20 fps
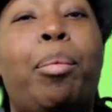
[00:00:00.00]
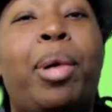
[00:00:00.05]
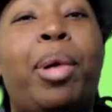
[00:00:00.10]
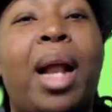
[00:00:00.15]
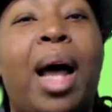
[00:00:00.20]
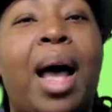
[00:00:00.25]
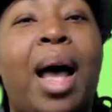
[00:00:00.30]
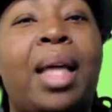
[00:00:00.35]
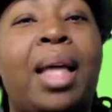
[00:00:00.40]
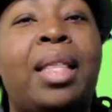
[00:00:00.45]

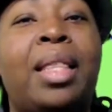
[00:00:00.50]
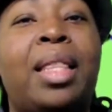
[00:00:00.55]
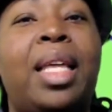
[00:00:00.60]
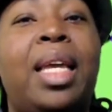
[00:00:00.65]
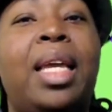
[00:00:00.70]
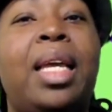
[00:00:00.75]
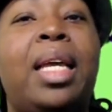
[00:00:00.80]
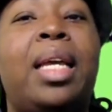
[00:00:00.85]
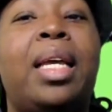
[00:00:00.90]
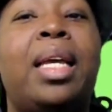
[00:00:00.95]
But I
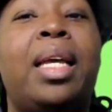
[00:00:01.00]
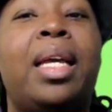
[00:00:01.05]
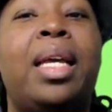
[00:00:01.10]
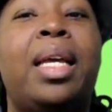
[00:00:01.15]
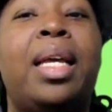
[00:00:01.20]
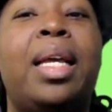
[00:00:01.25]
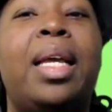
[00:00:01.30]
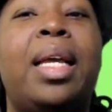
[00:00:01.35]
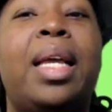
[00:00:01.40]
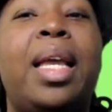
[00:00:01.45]
think
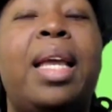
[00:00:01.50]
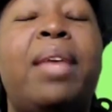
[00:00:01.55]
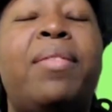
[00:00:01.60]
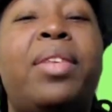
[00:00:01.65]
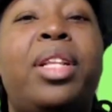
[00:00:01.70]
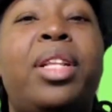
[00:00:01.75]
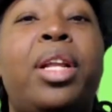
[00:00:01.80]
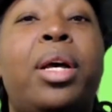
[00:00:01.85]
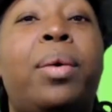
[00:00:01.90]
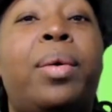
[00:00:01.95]

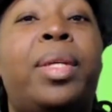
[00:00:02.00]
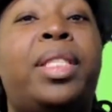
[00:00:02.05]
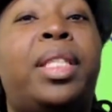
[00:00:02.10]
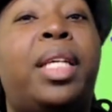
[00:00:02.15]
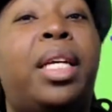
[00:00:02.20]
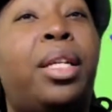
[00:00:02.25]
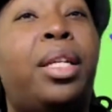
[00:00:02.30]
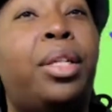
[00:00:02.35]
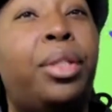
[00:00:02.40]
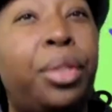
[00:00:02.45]
even though
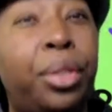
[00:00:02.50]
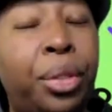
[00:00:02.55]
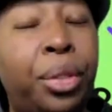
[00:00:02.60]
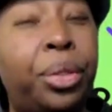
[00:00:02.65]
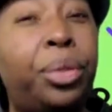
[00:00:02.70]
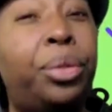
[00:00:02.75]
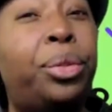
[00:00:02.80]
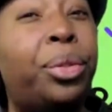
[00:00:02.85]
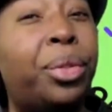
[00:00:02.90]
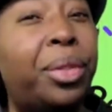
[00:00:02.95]
it's a
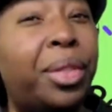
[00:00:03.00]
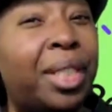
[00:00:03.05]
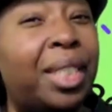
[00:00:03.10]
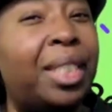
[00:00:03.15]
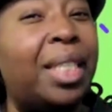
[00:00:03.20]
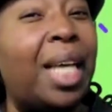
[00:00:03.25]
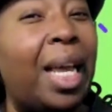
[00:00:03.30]
neutral